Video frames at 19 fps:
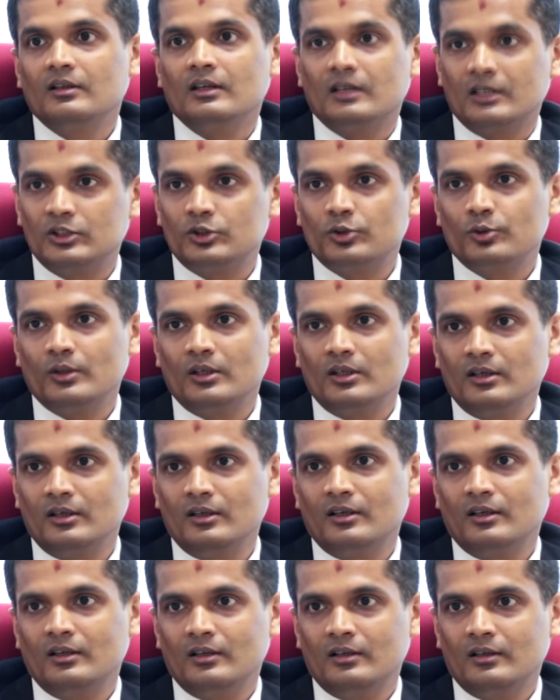ritual,
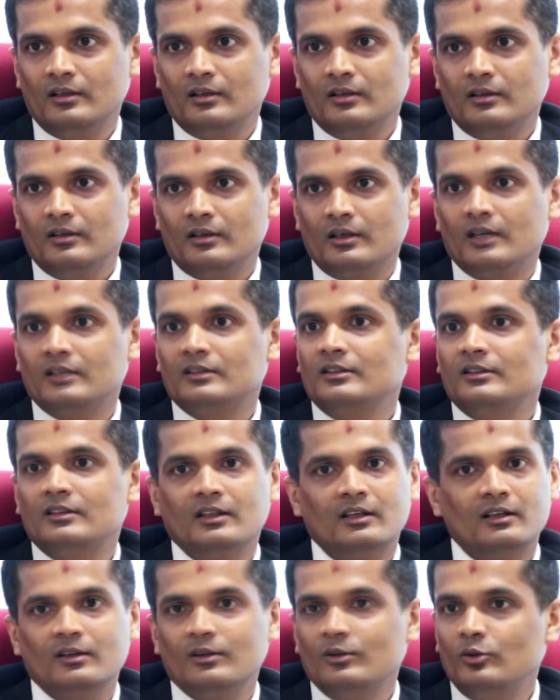rather
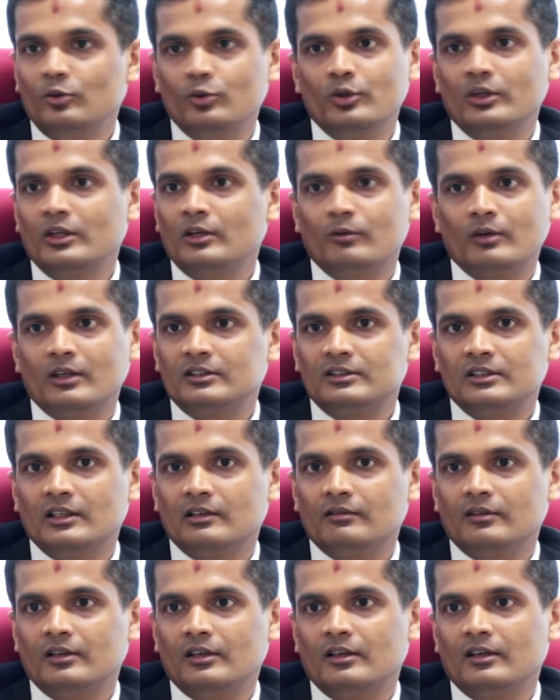than doing once in
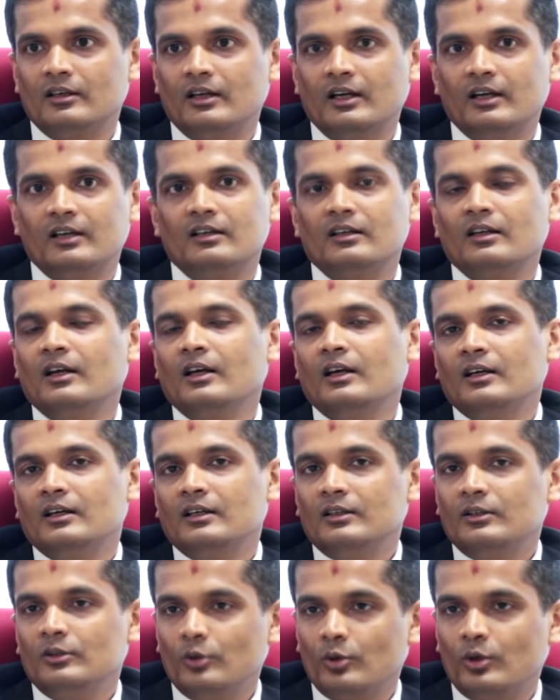a while. And
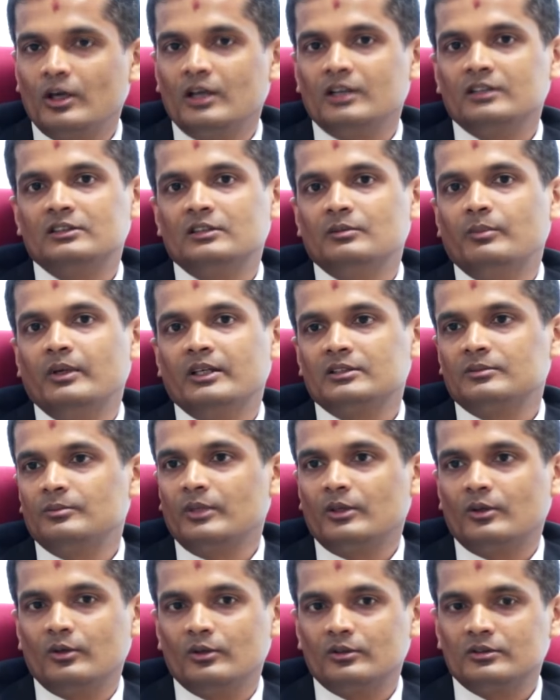yoga is the best
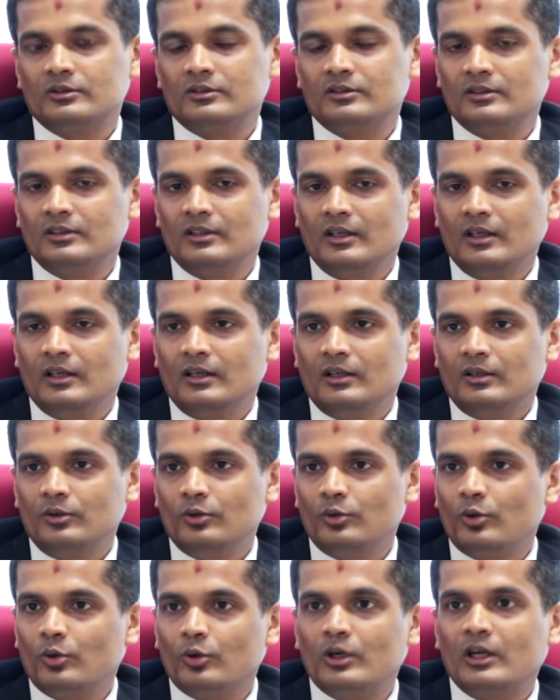because
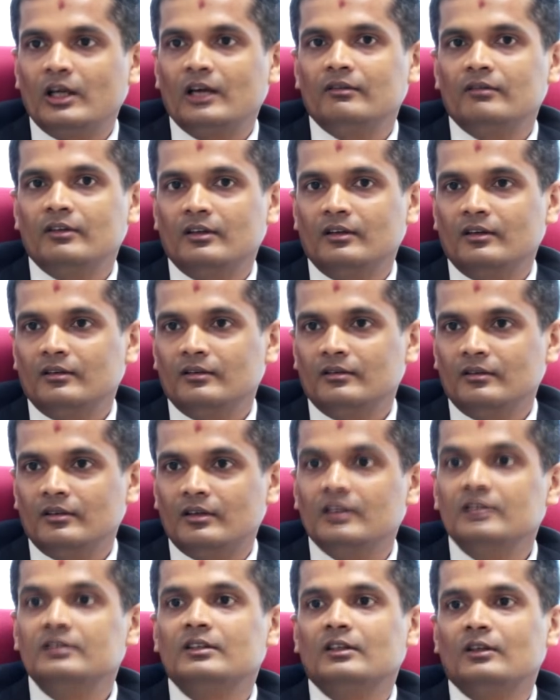you don't have a
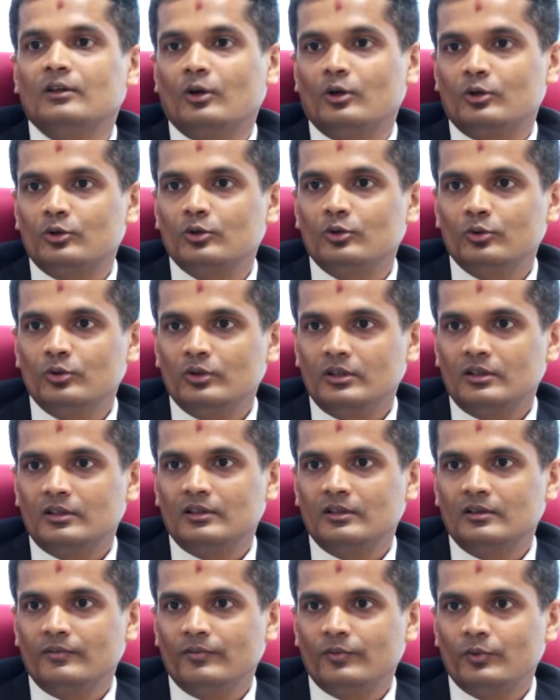reason not to do it.
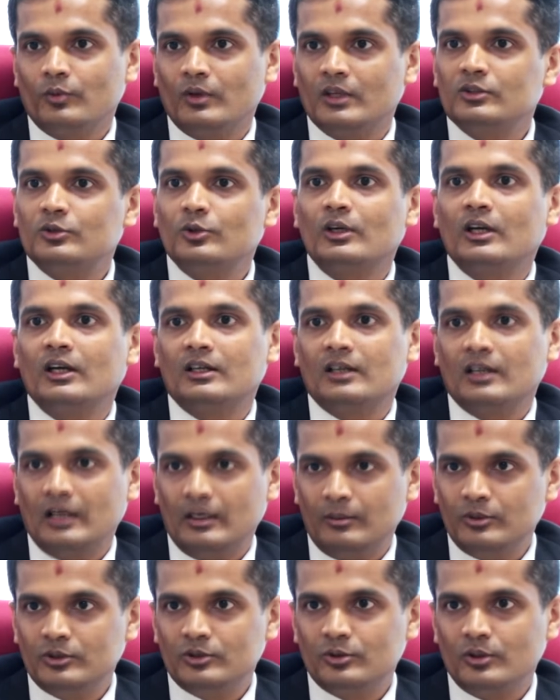Once you get
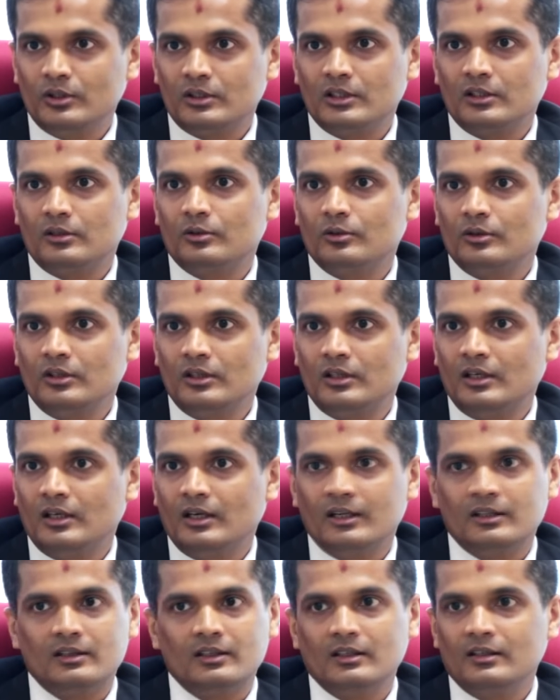habituated to it,
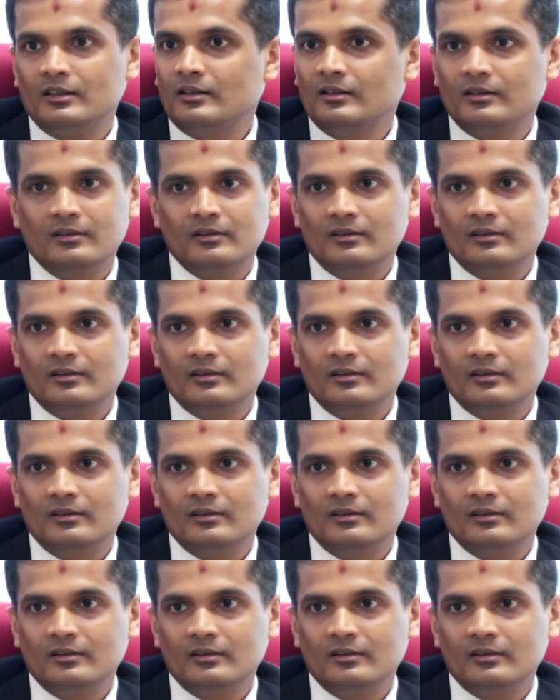I think